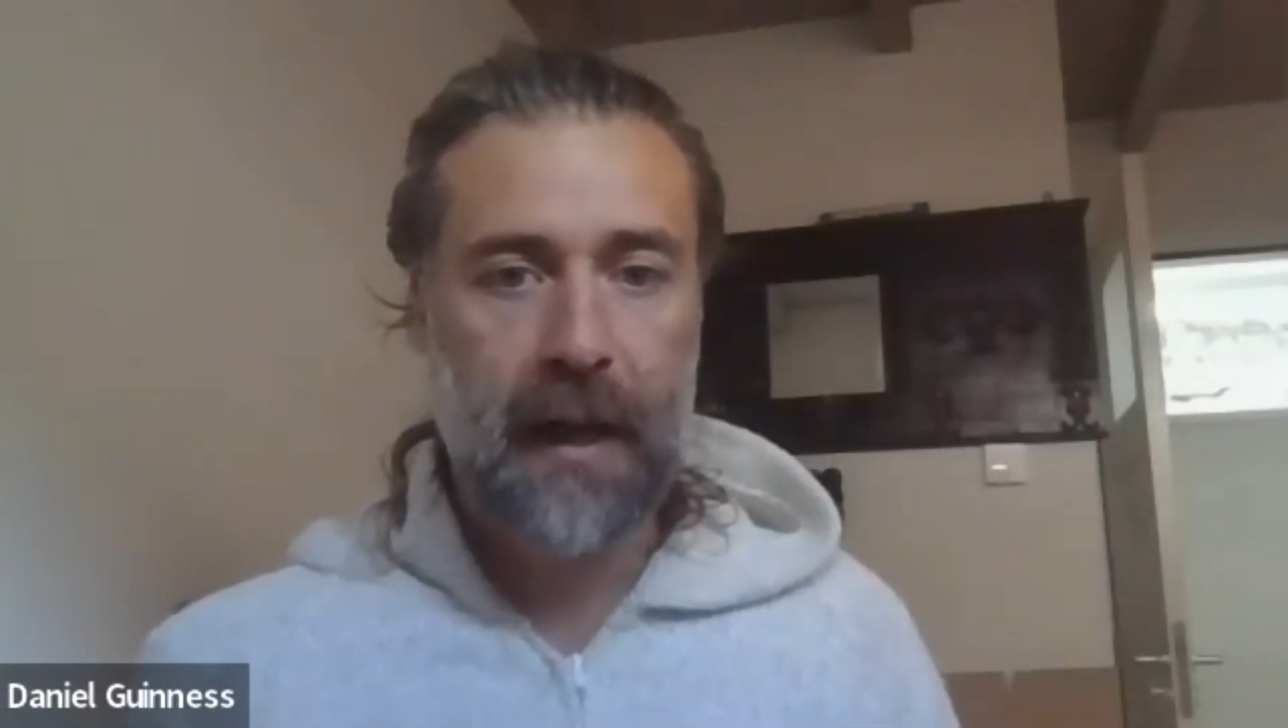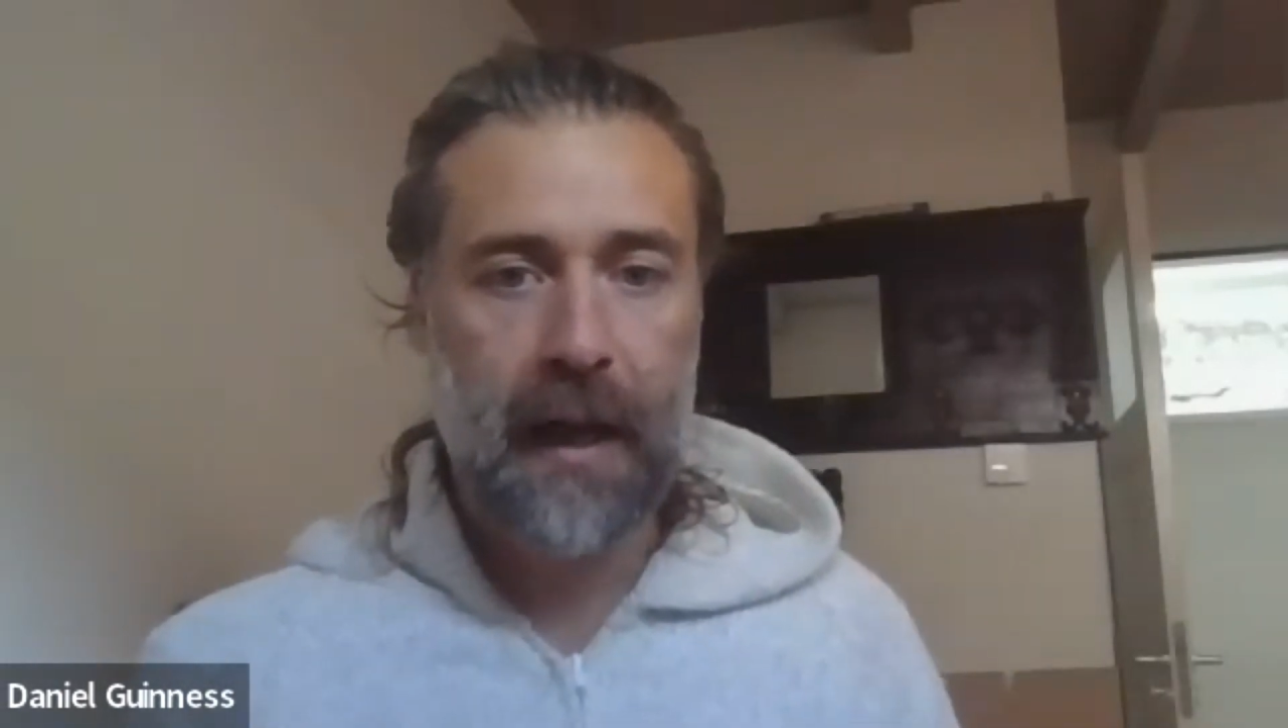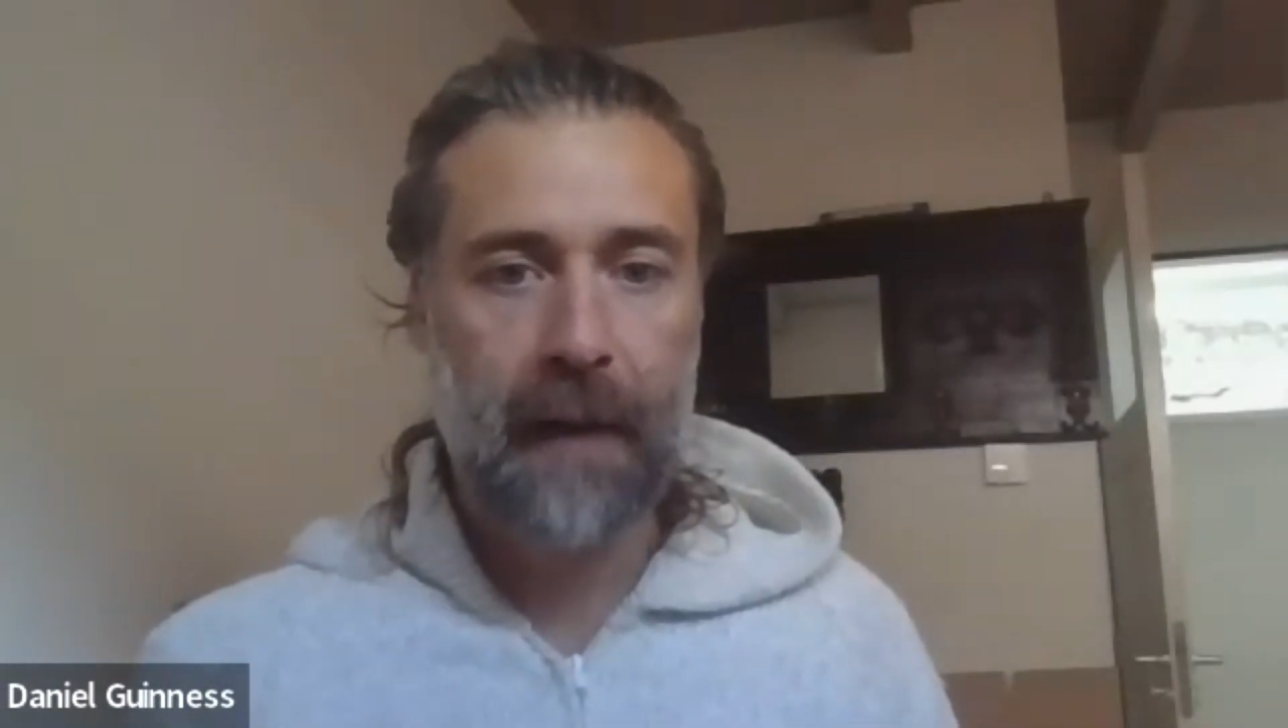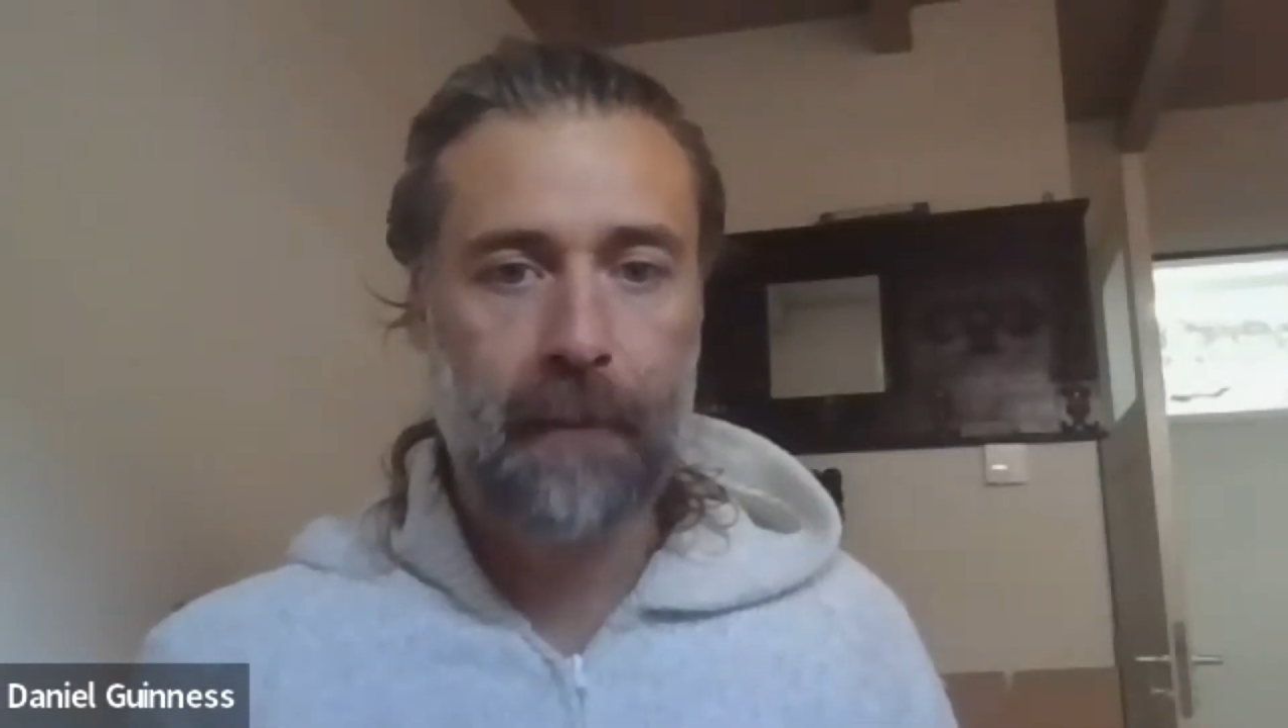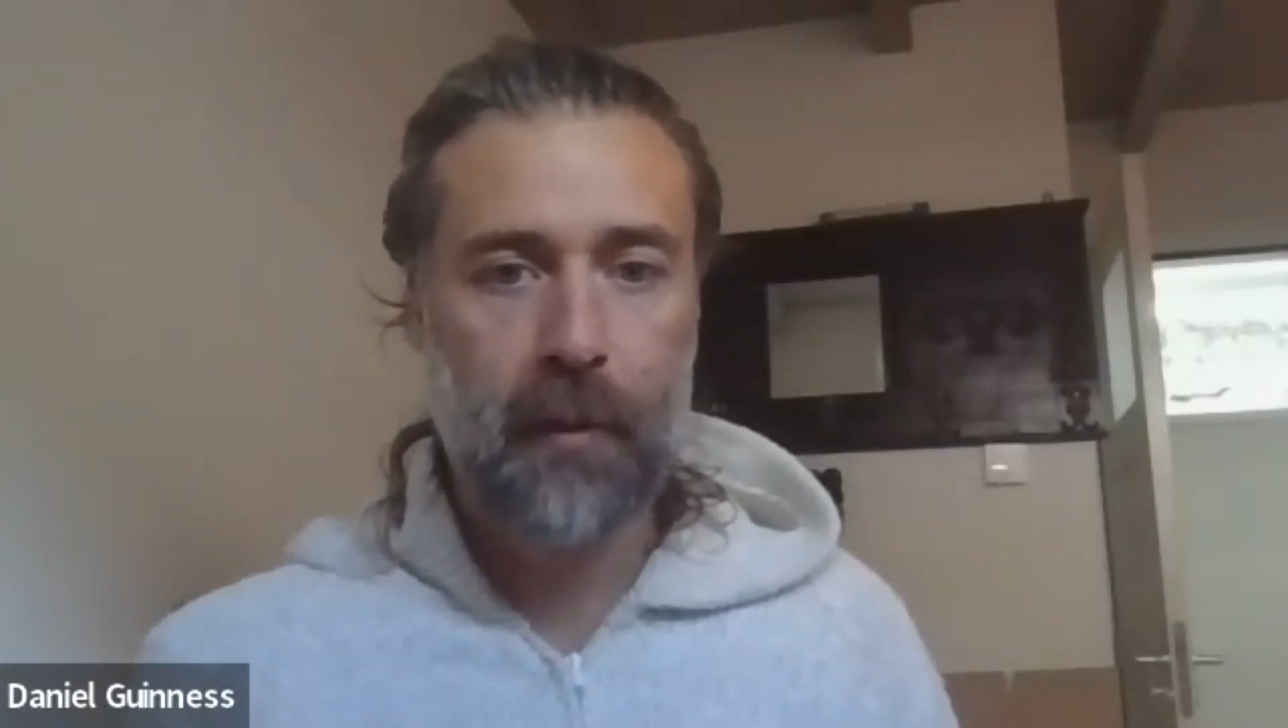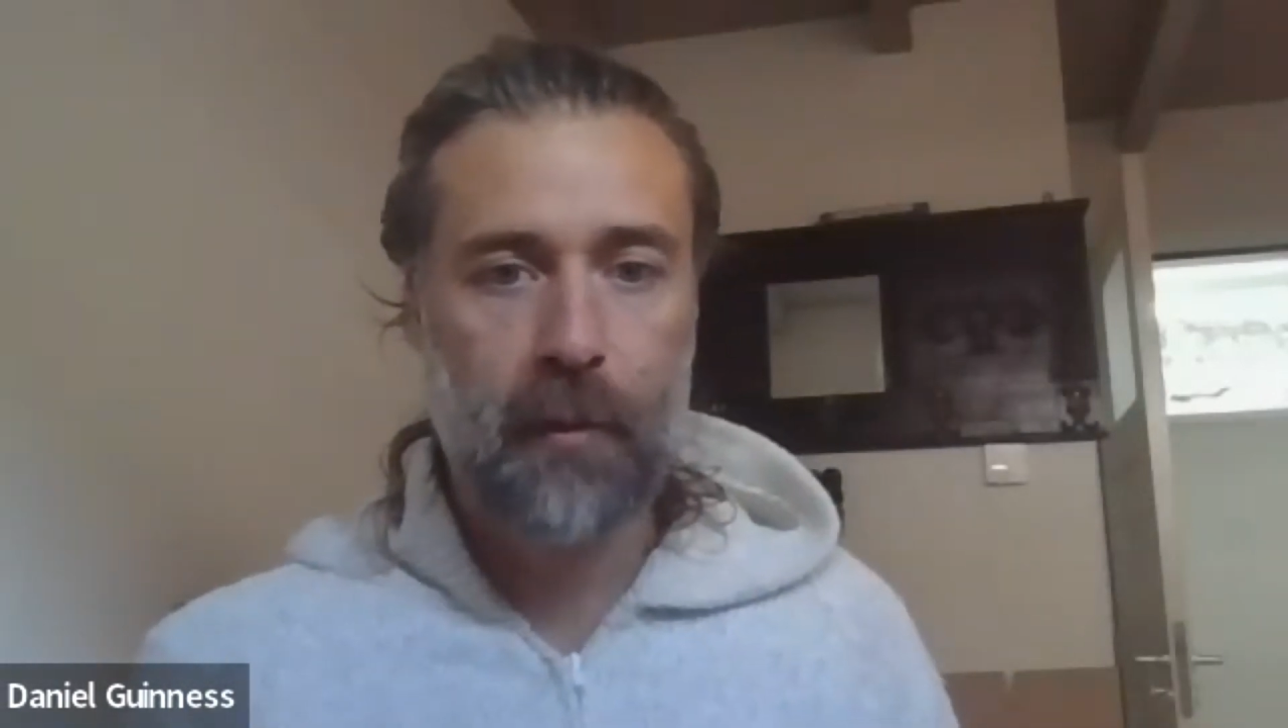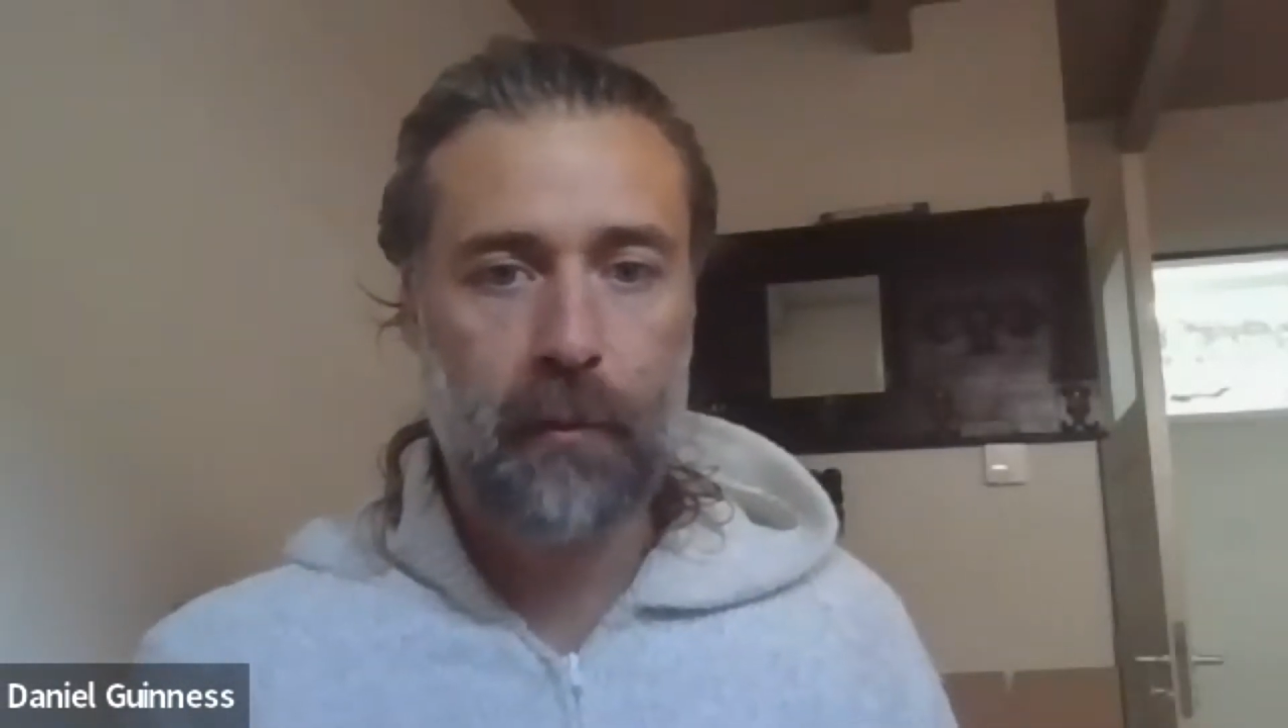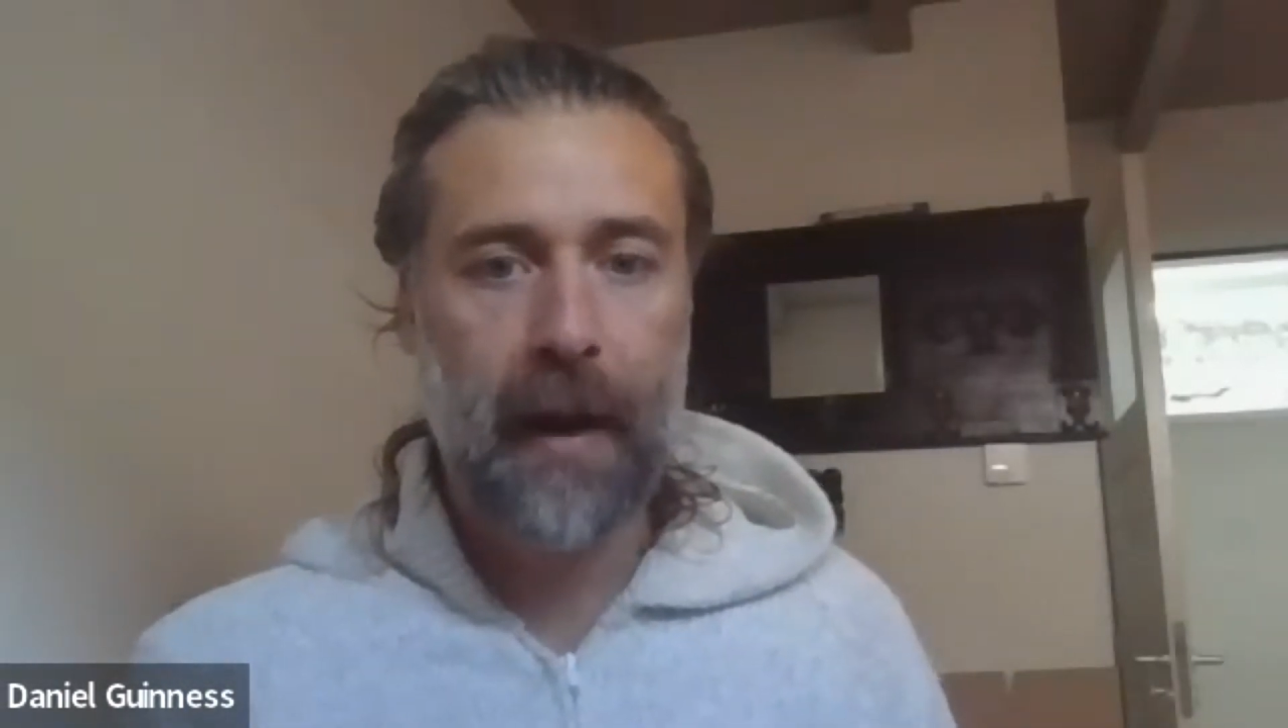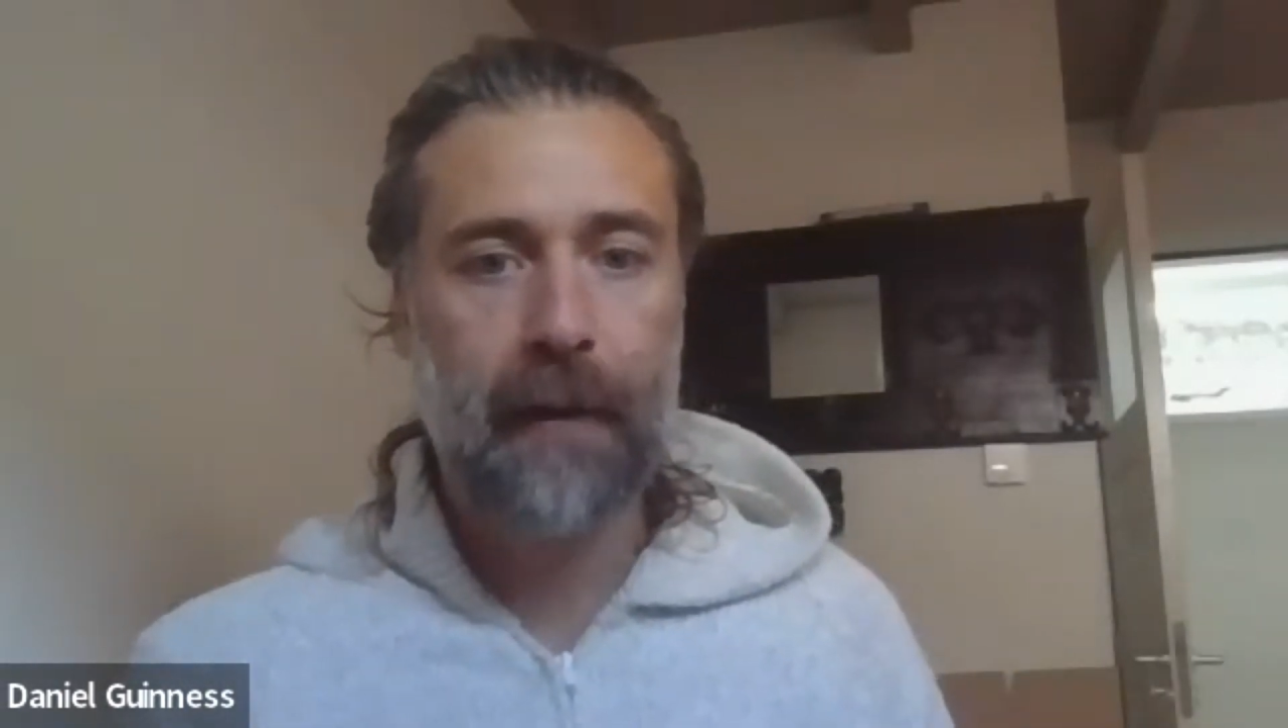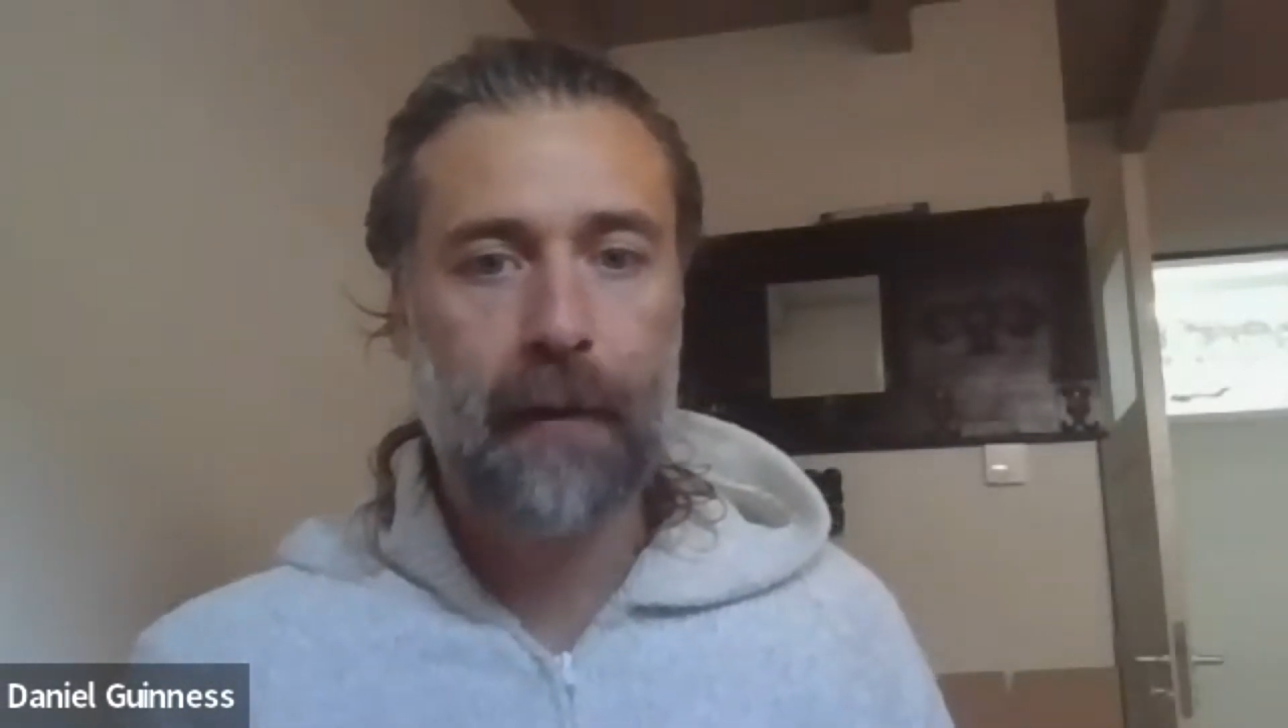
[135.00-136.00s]
Um, yeah.
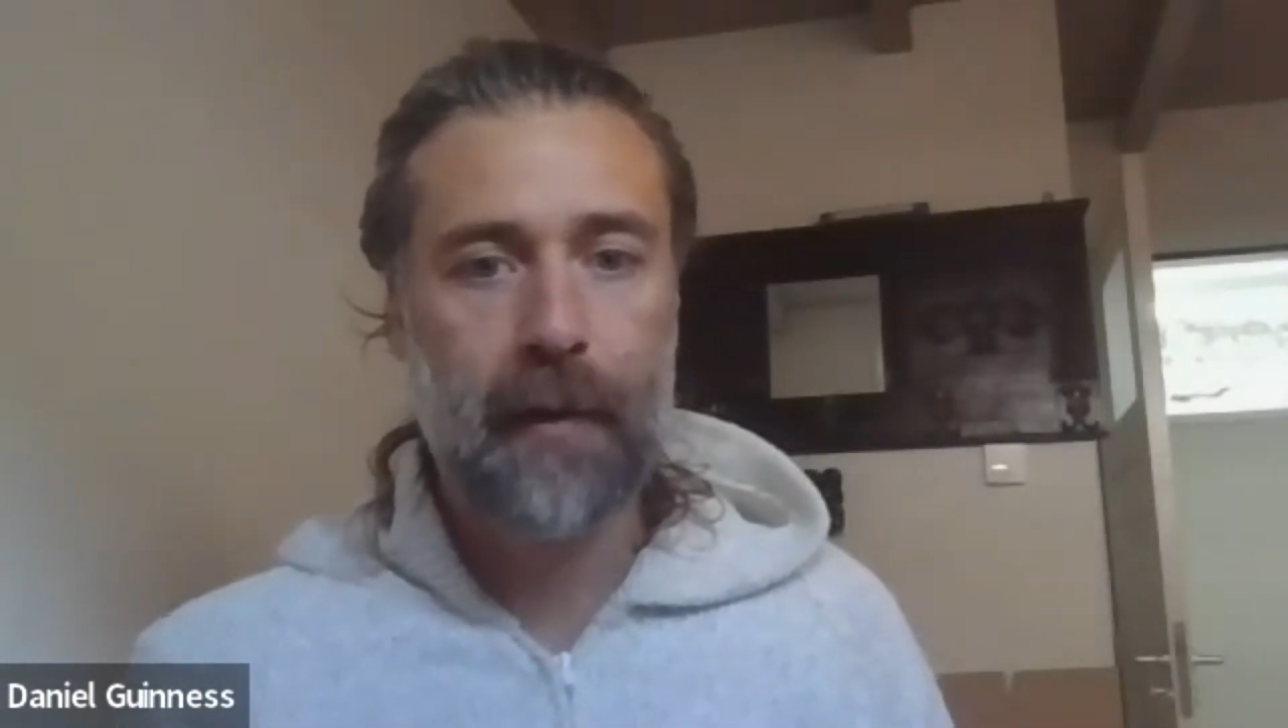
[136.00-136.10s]
Rather